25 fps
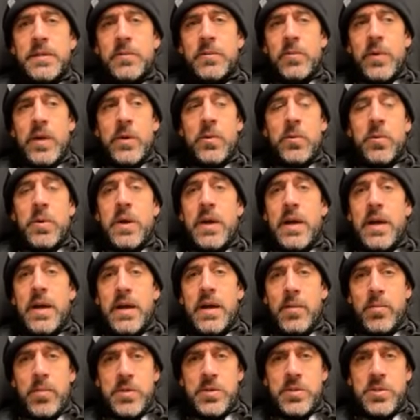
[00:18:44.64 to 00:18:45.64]
Randall
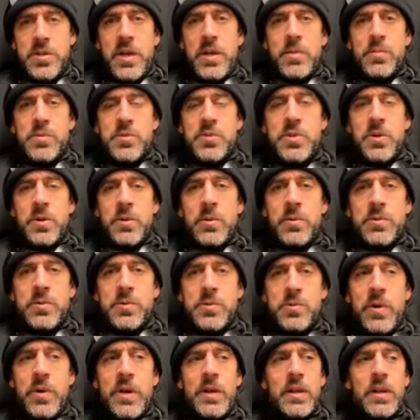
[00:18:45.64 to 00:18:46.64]
Cobb, and James Jones,
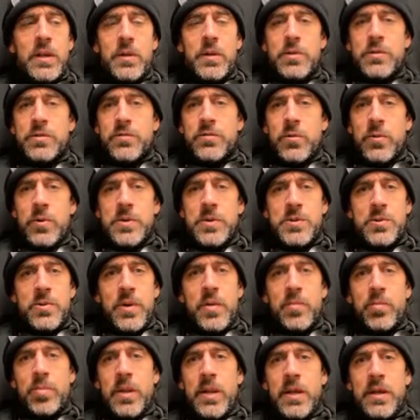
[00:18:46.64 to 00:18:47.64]
great leaders for us,
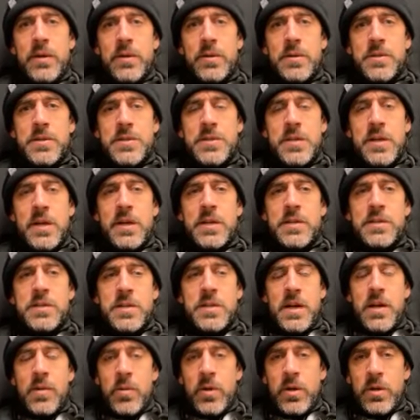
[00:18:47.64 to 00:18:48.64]
great players, kind of
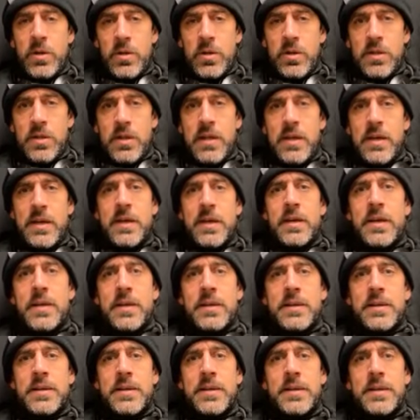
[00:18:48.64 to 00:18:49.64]
saw what it looked like.
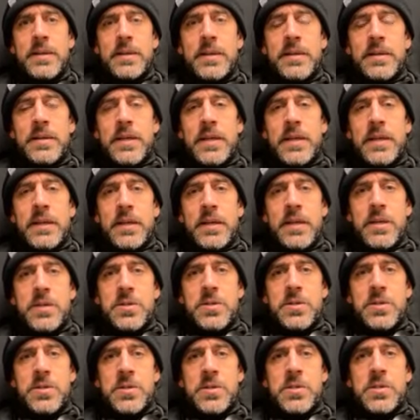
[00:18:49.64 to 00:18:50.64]
And then he's
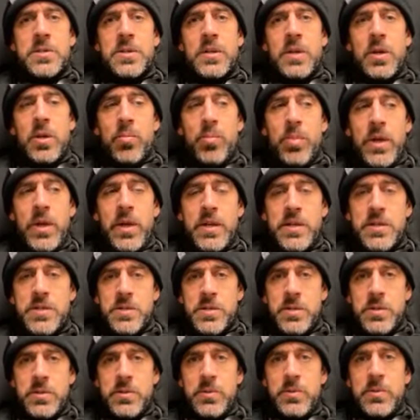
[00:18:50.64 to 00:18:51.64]
just, you know, paid his
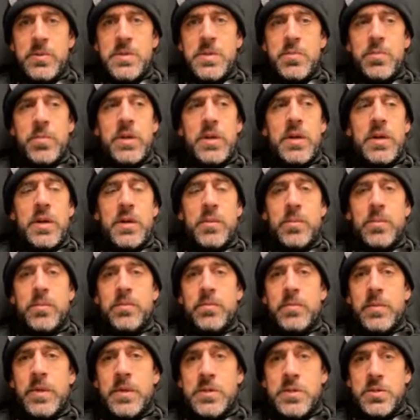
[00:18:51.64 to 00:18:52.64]
dues and become
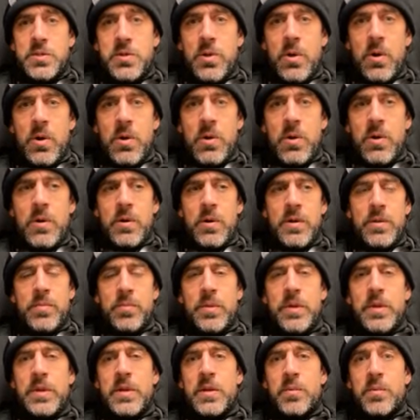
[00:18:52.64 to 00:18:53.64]
a star and
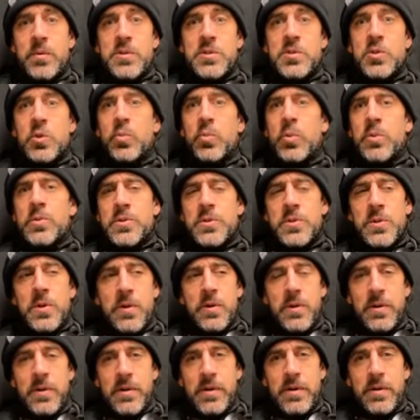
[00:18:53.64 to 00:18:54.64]
become a
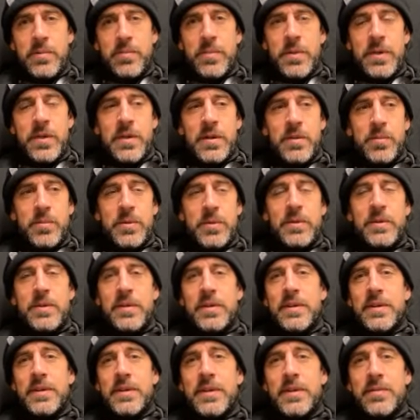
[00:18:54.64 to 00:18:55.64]
superstar and become a
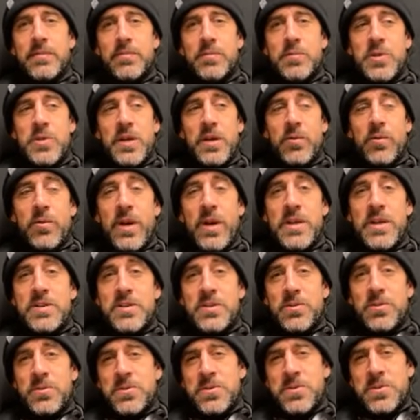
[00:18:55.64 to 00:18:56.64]

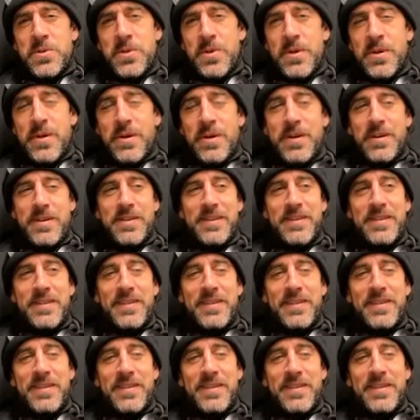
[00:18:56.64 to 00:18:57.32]
generational star.